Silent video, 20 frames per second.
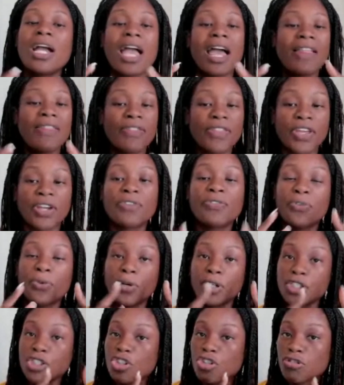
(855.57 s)
and
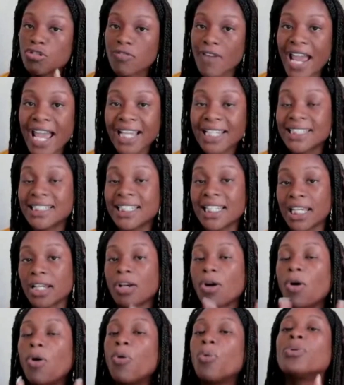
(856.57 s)
therefore
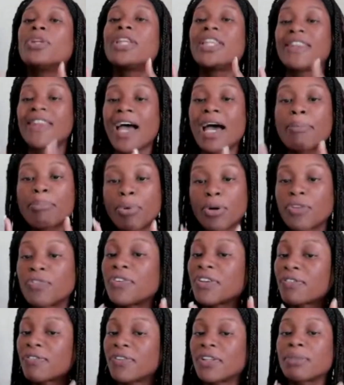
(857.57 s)
attracting only that
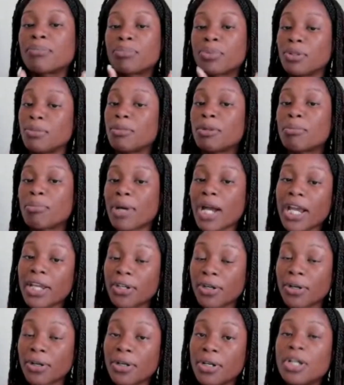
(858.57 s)
perfect fit premium
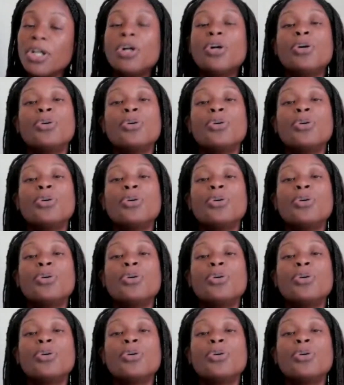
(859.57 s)
buyer